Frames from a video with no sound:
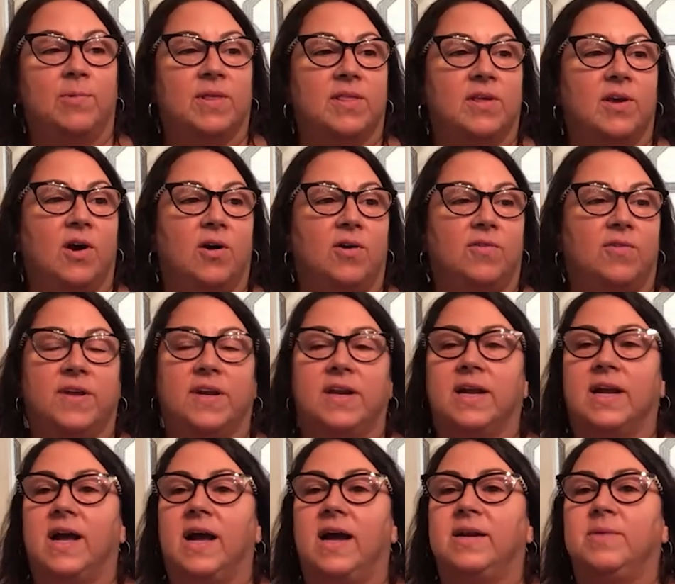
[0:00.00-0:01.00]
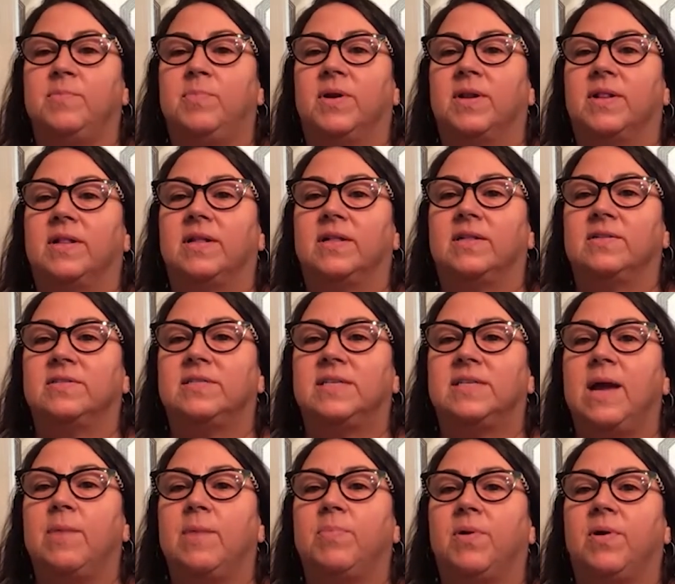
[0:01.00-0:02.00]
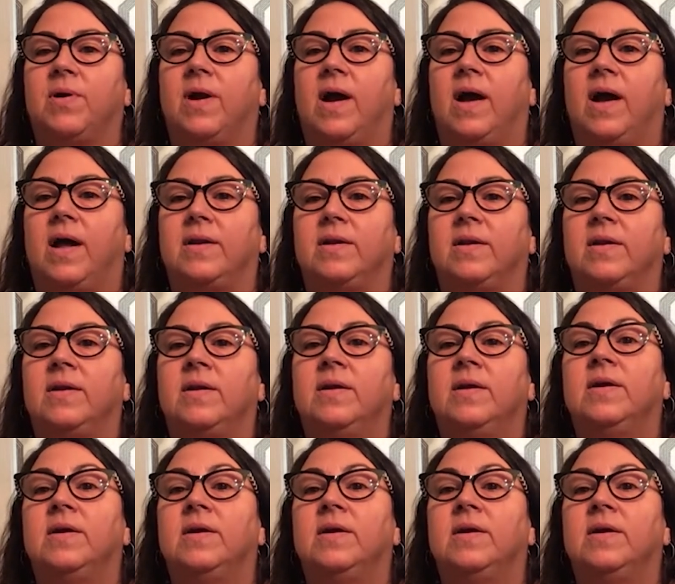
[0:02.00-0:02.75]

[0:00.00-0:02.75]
with COVID, it kind of put a little damper on,